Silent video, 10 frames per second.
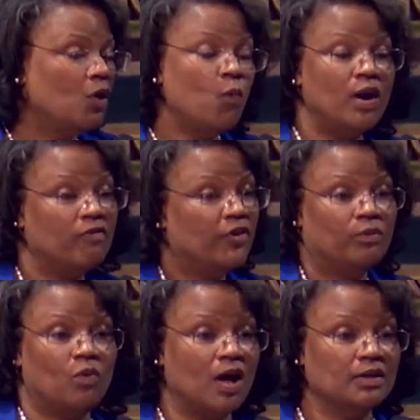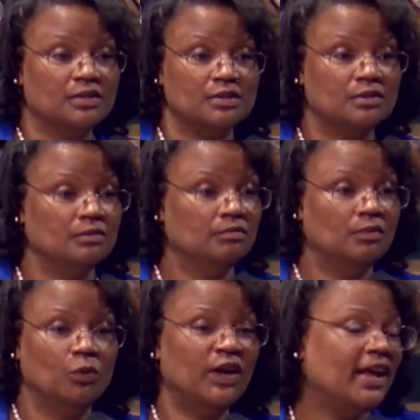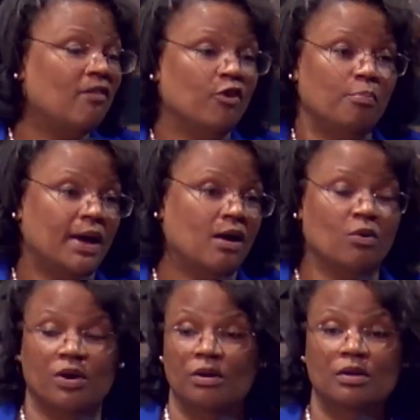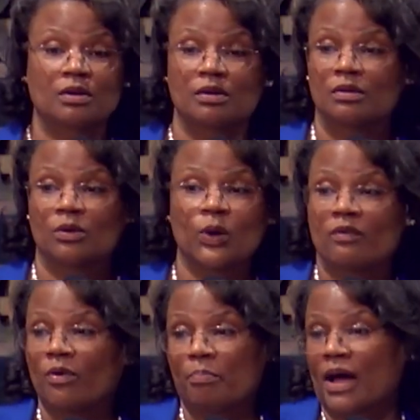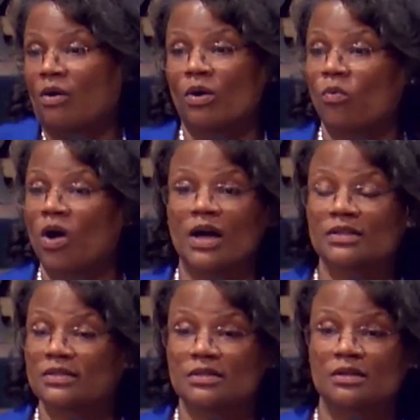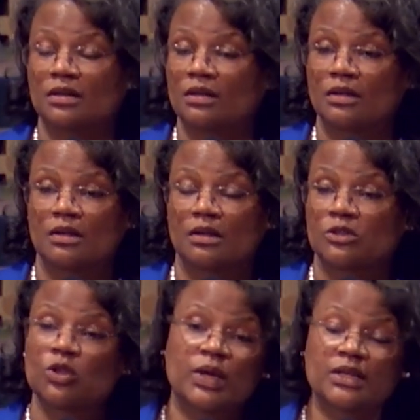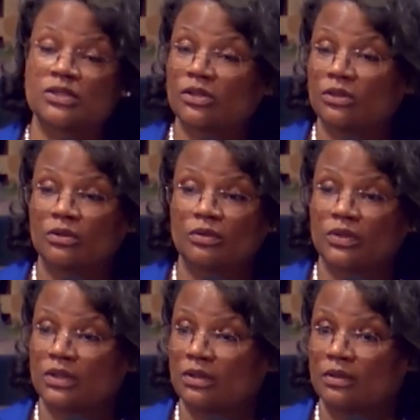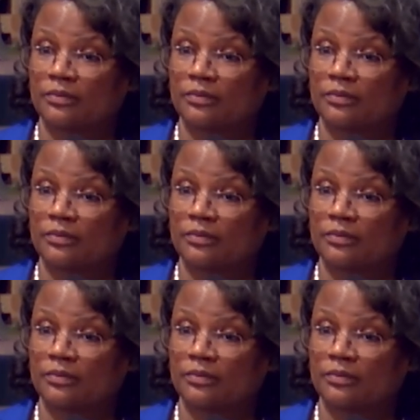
whoever it wants, whoever power wants to exclude,